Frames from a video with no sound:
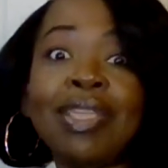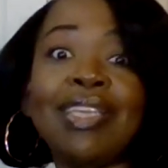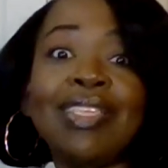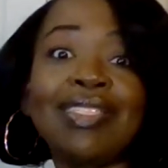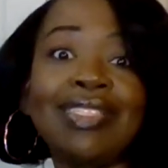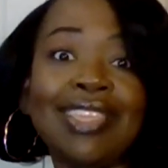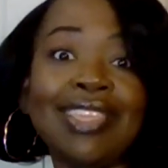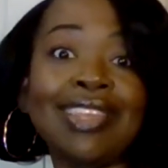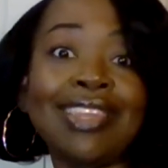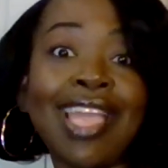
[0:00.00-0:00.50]

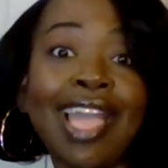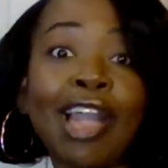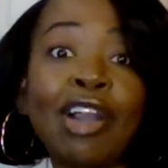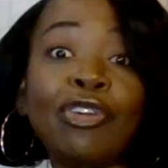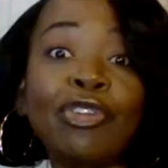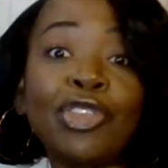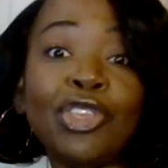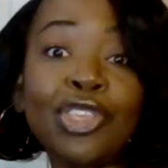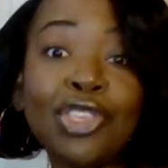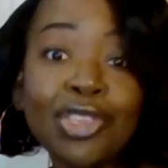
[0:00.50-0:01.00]
Then now
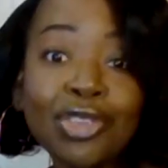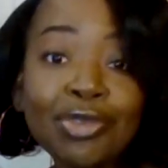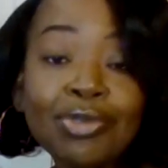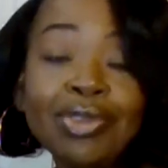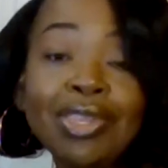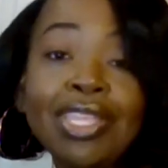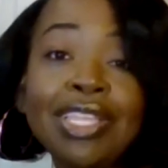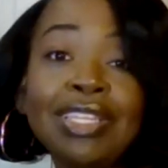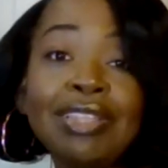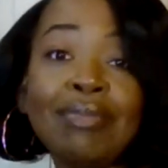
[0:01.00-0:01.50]
you
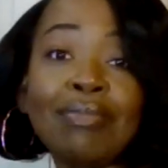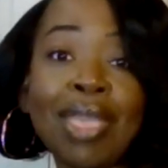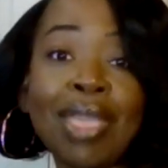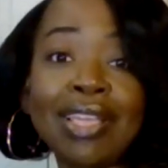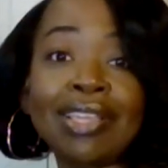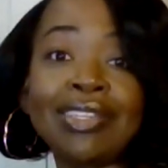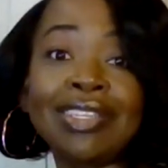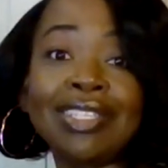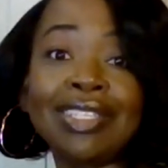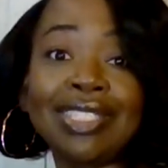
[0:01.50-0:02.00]
need to make
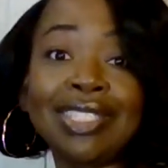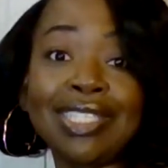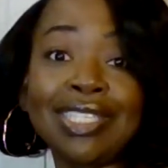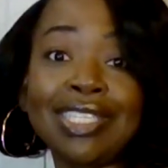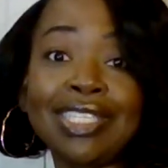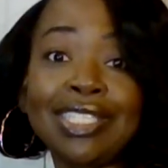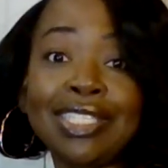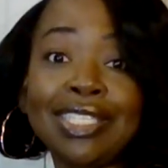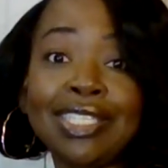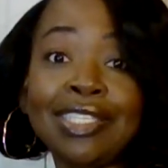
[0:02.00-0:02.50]
a
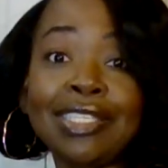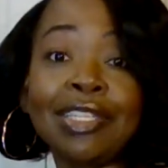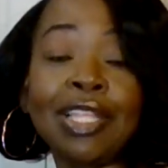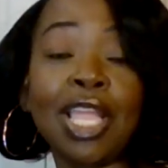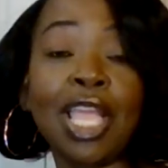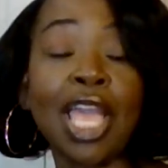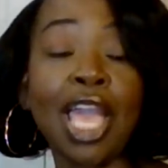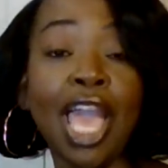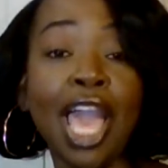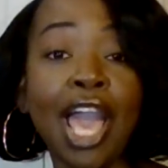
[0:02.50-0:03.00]
decision.
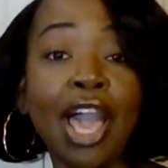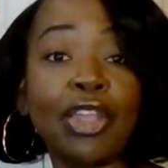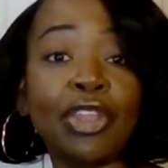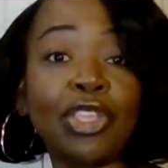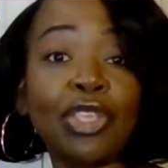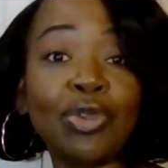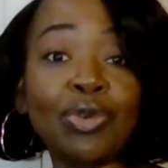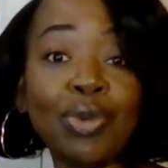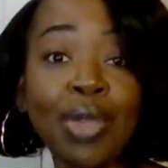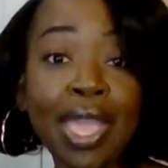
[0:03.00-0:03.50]
How do you